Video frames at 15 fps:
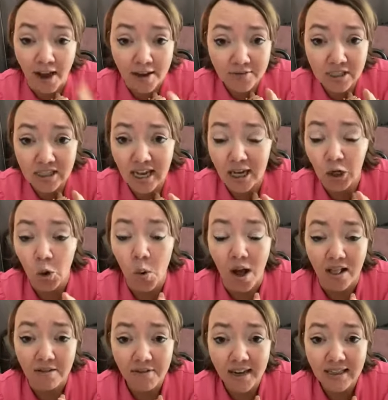5 to 10
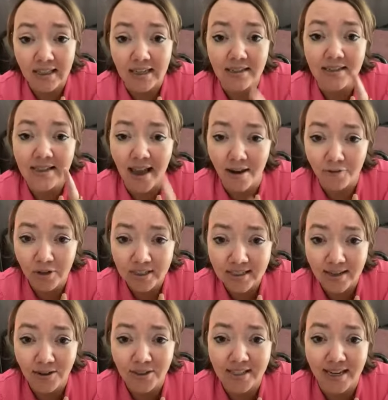qualified leads every
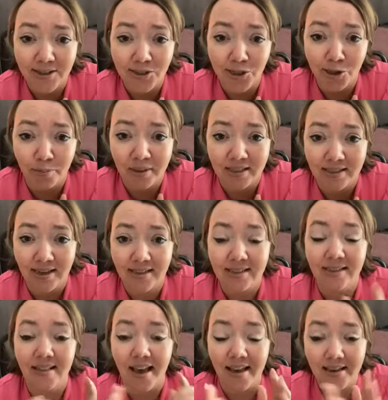single day to your business.
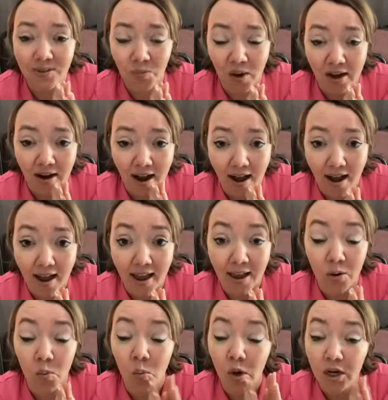That is what
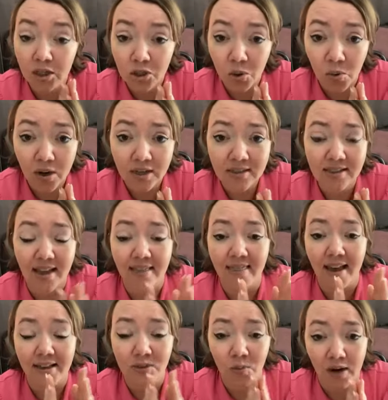I work towards, and
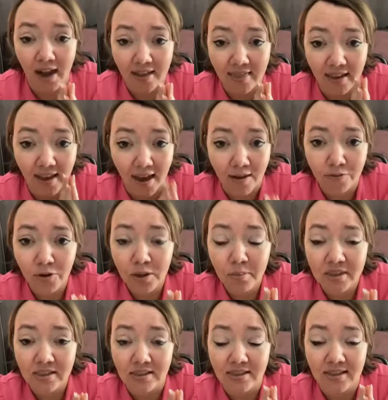that is what I think every
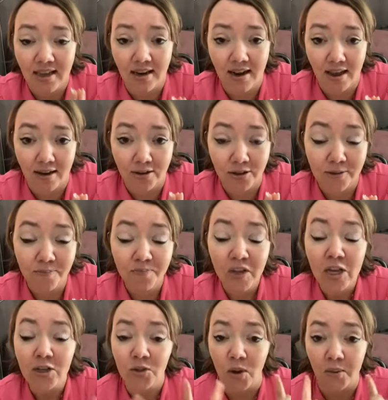business can handle.
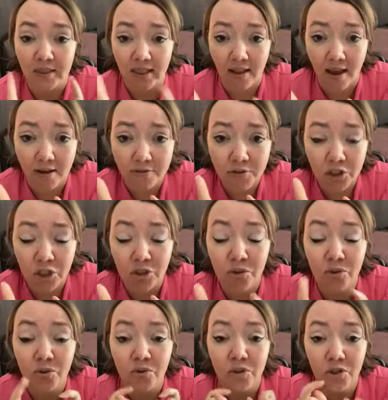So I would love
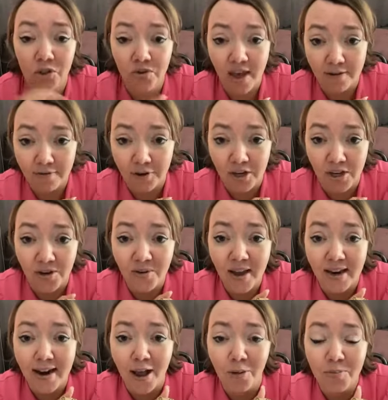to do that for you
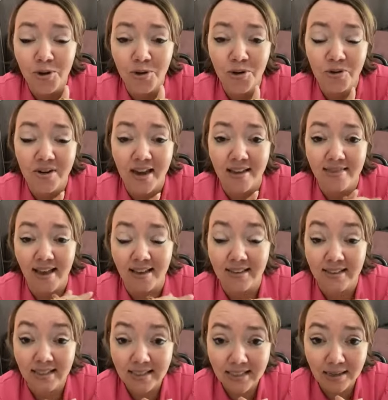and help you create that
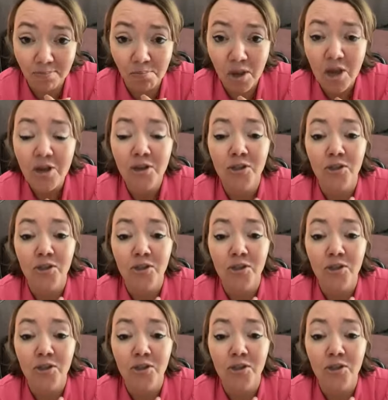system